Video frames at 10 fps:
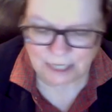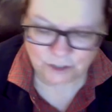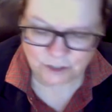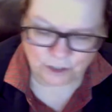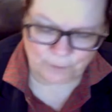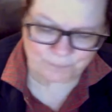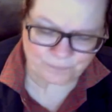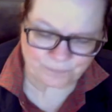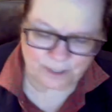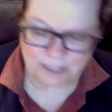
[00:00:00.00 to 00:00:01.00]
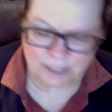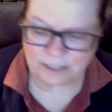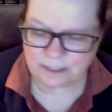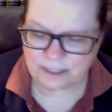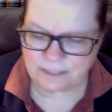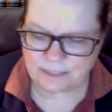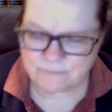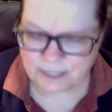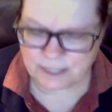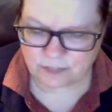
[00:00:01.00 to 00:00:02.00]
So the
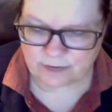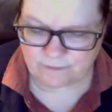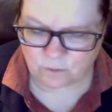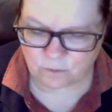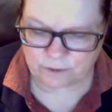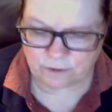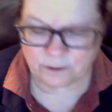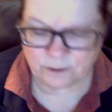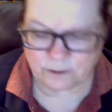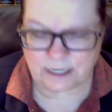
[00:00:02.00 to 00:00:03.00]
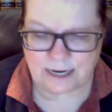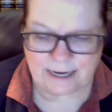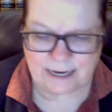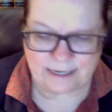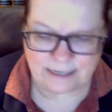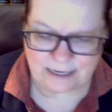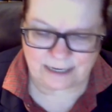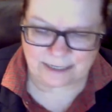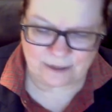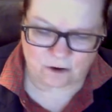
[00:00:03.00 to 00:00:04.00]
administrative orders,
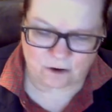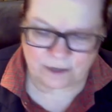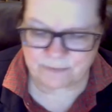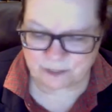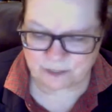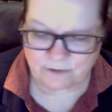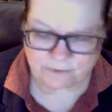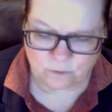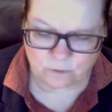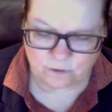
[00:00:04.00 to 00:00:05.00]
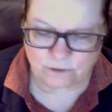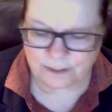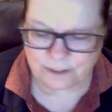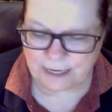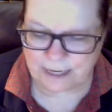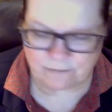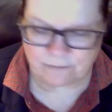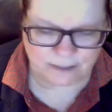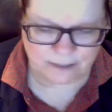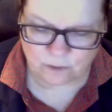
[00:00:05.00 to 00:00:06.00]
there are administrative orders, and I
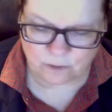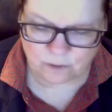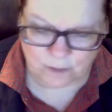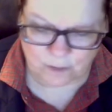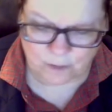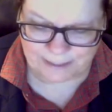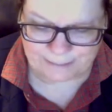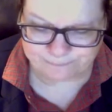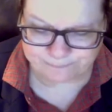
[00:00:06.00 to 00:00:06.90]
think you go on the website,